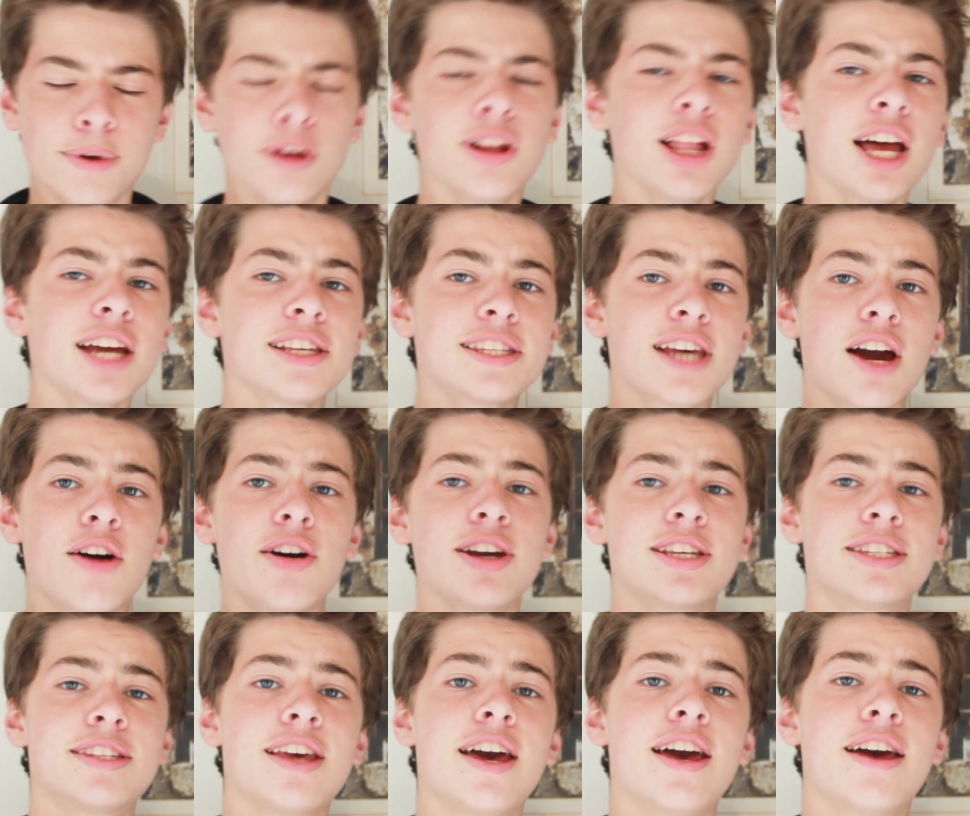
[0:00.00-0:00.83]
Realize how
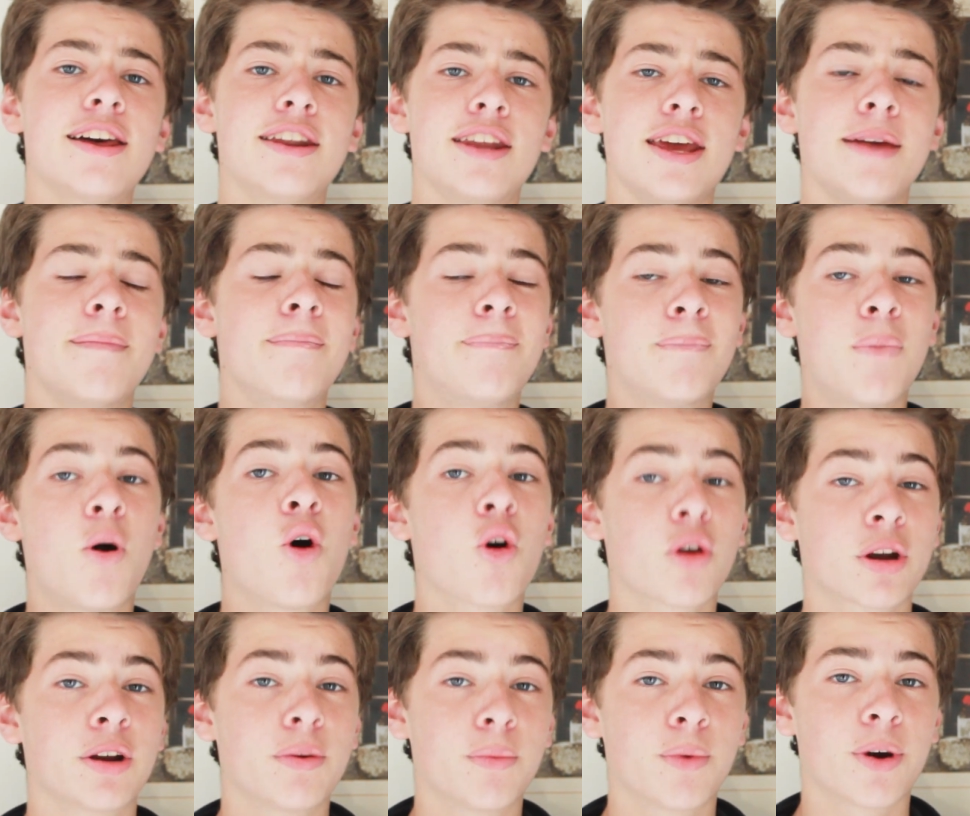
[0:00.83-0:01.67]
I said
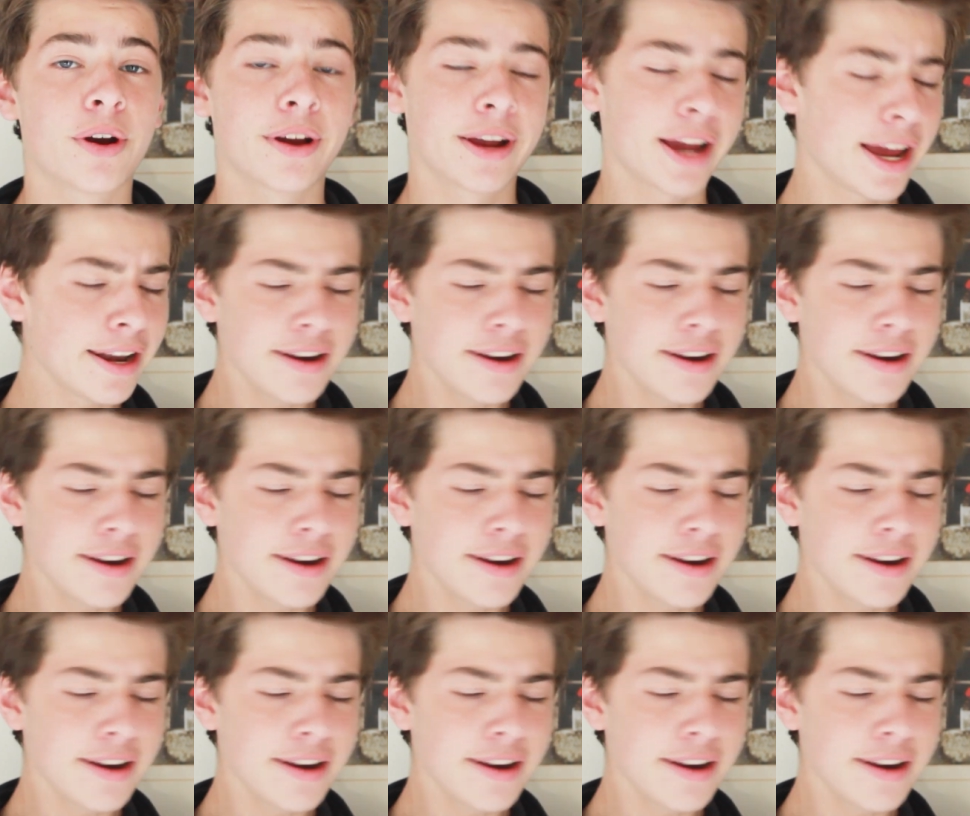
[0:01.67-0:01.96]
important work.